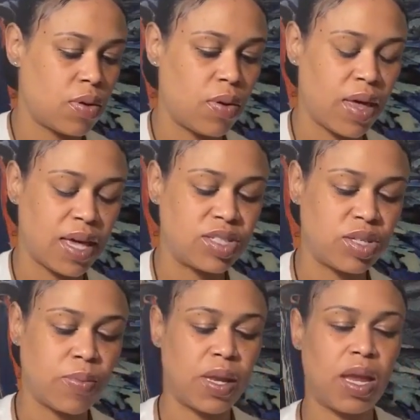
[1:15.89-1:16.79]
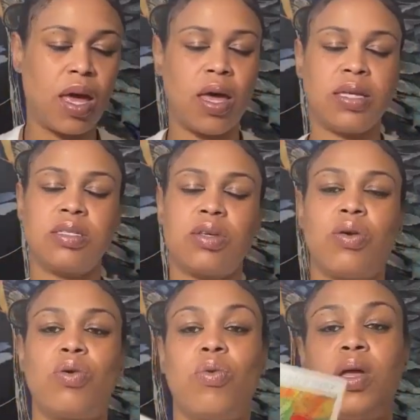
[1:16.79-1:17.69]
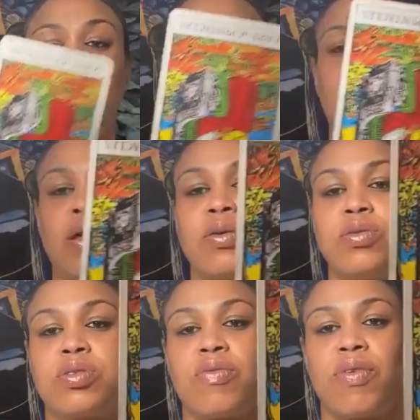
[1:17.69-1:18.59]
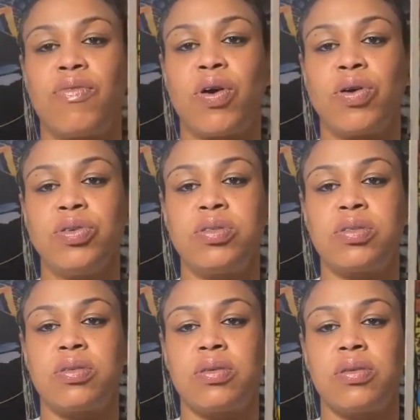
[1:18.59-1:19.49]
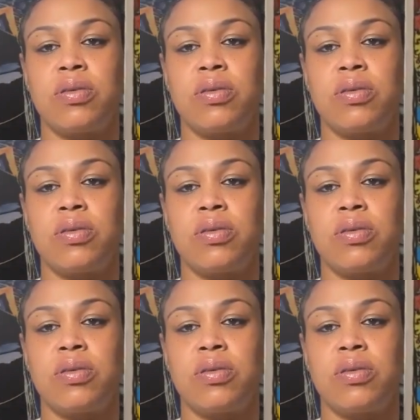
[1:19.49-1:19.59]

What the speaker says: Okay, Gemini, so Queen of Pentacles in reverse.